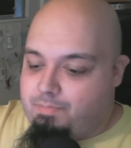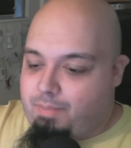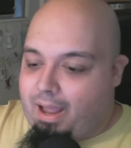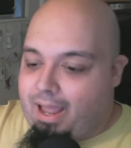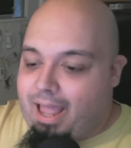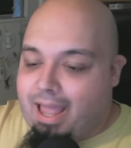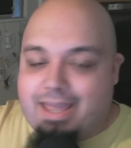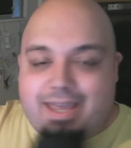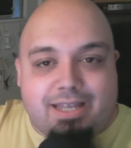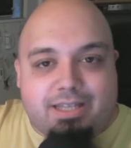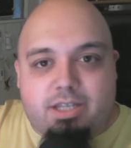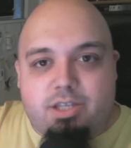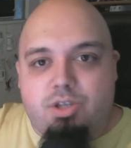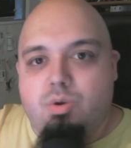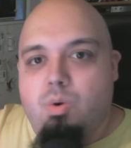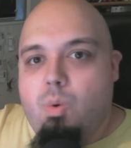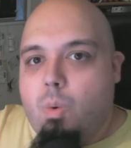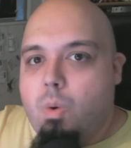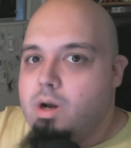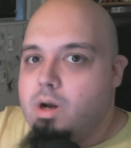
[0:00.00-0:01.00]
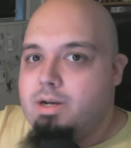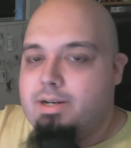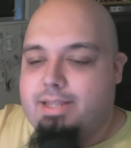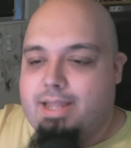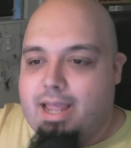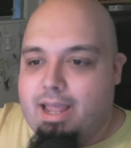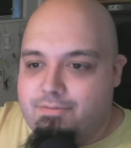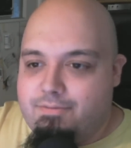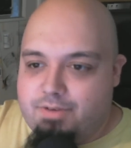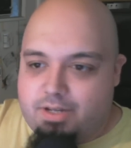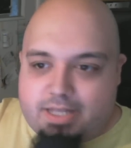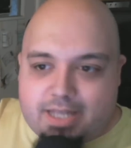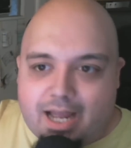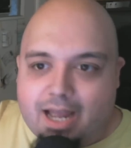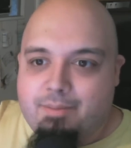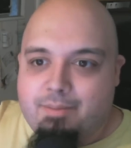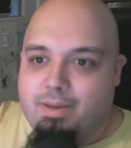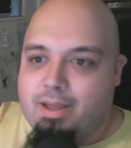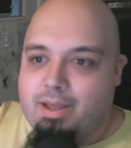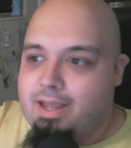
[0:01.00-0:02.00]
I get a new world every
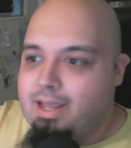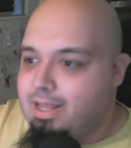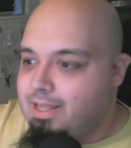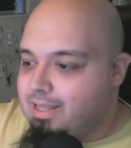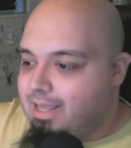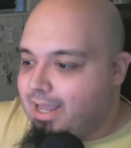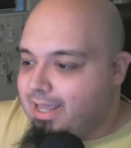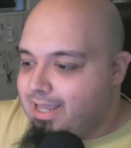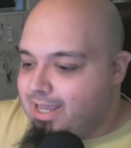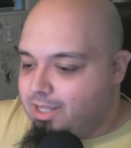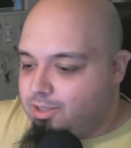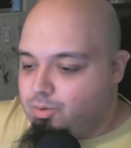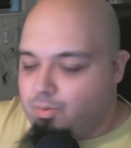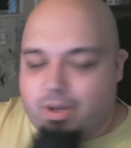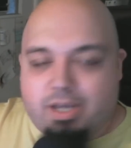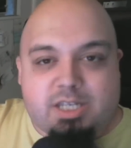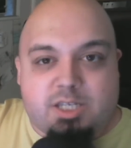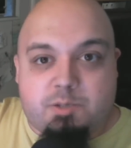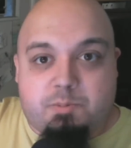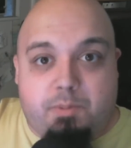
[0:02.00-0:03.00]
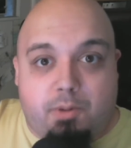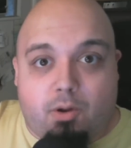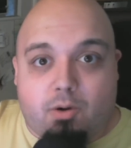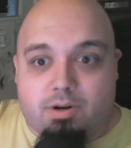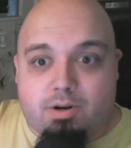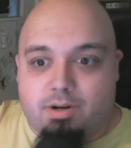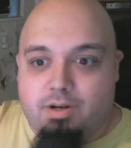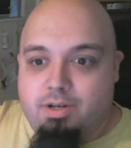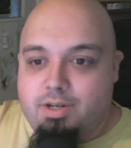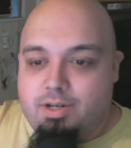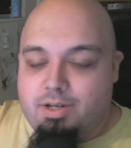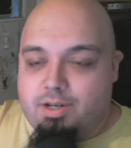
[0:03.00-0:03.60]
time, and I get to explore